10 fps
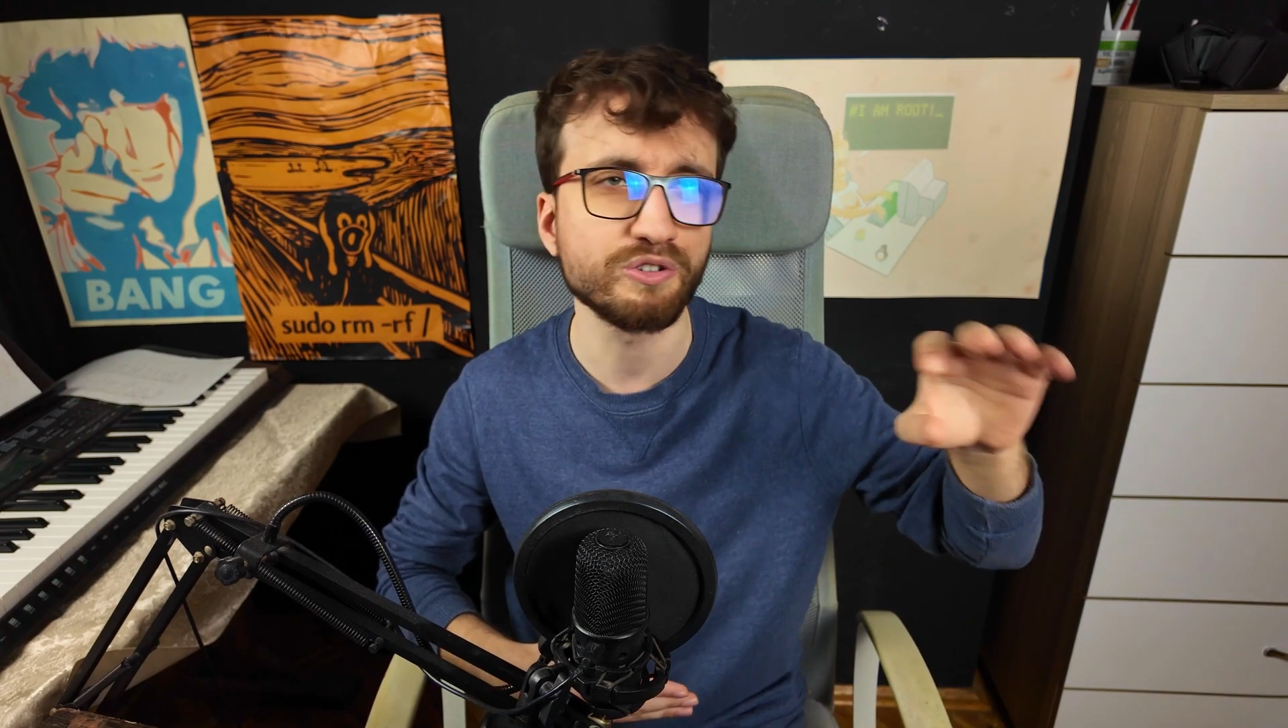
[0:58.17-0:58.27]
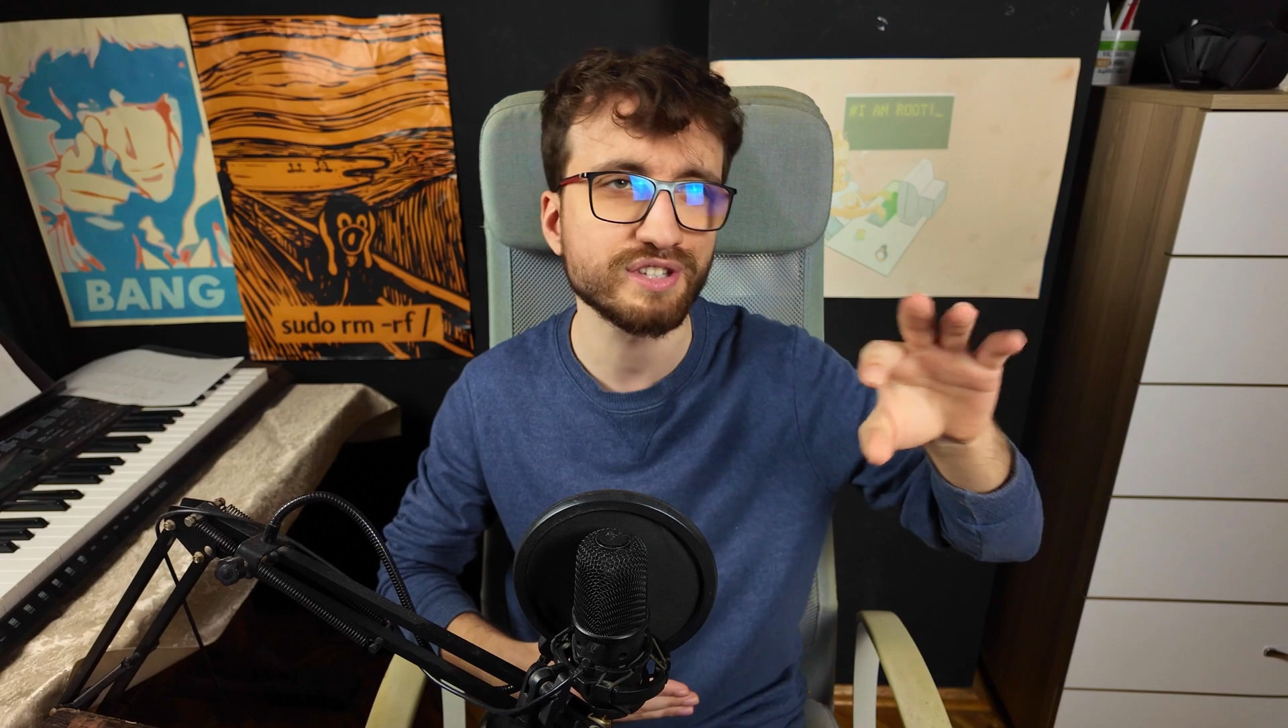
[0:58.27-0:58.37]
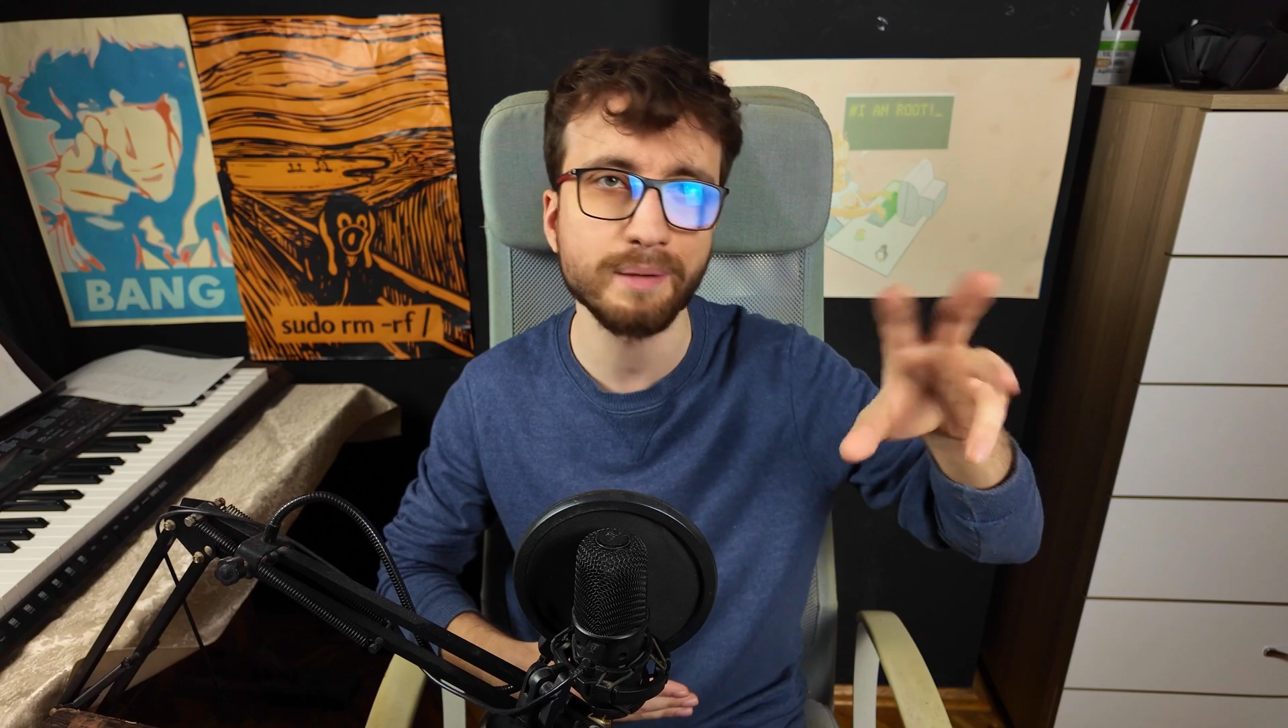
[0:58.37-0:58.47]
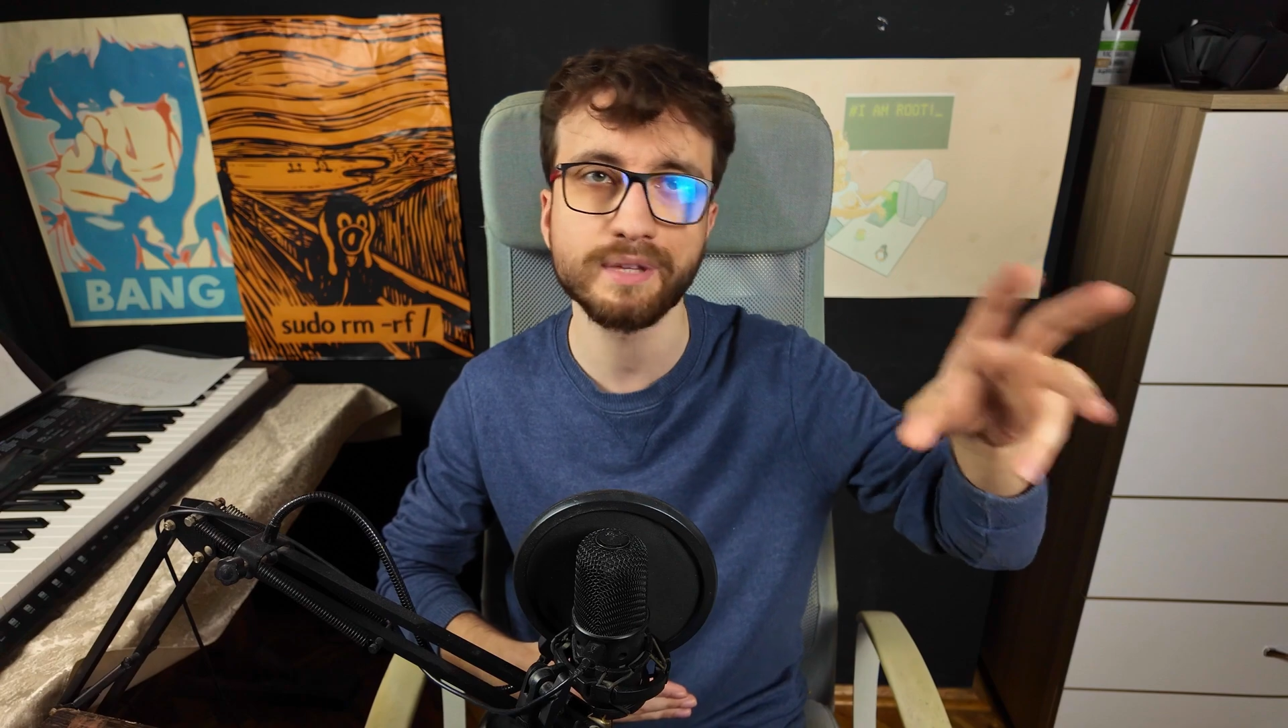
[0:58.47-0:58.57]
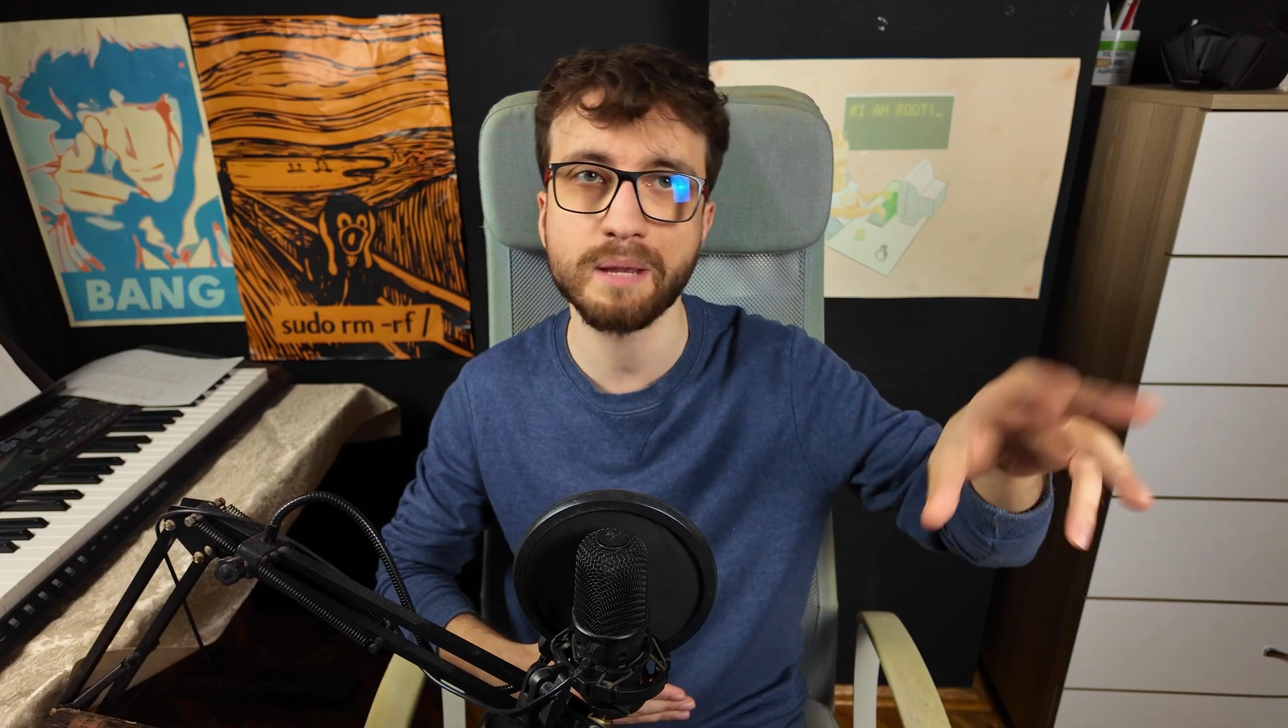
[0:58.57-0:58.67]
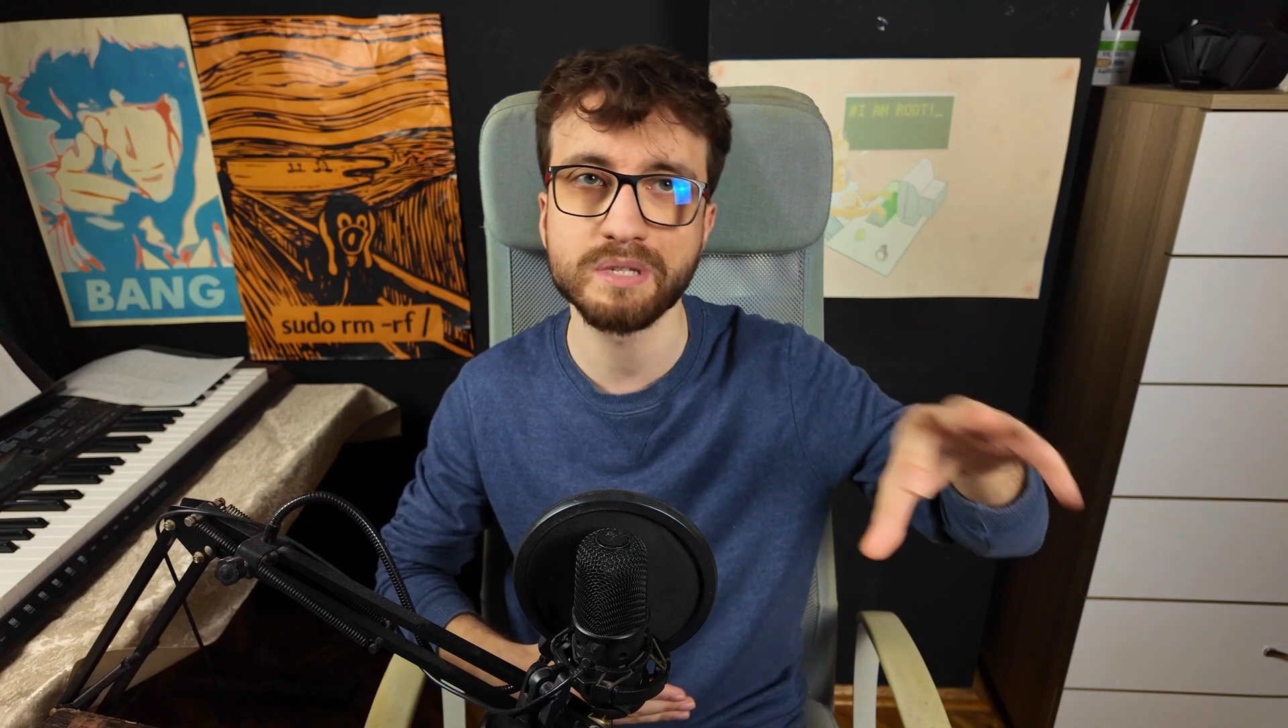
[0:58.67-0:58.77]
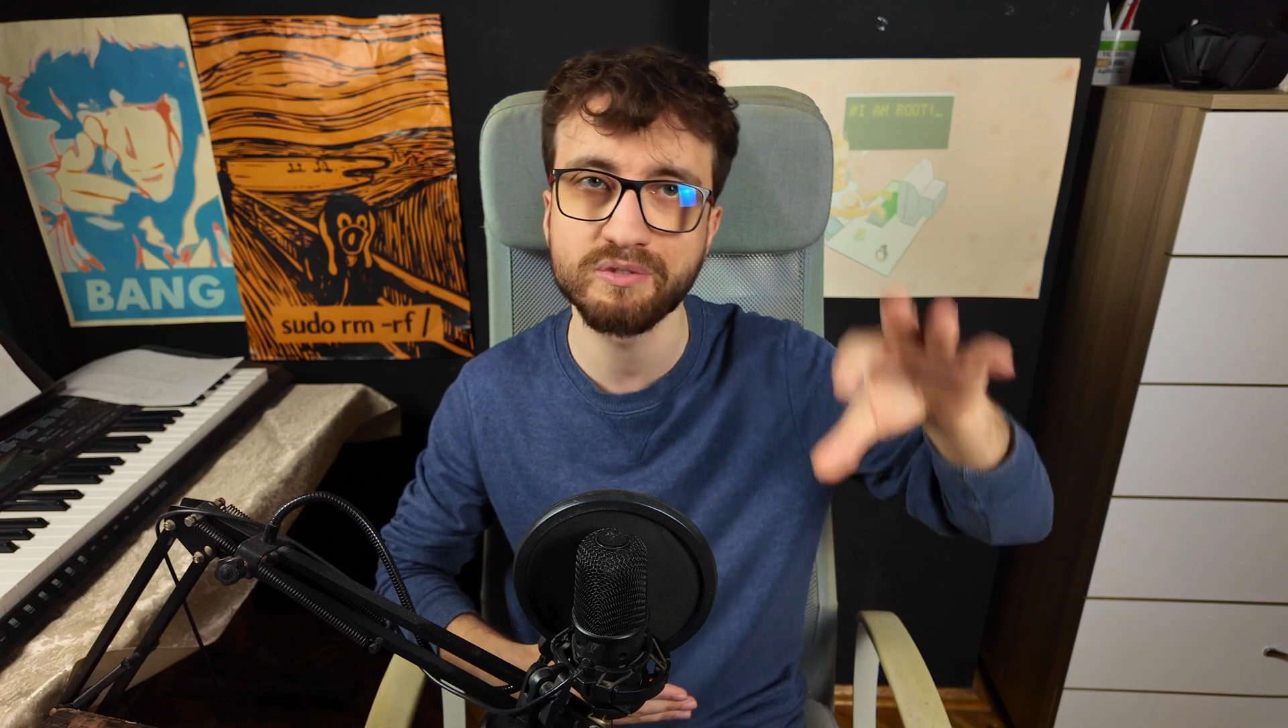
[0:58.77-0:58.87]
sometimes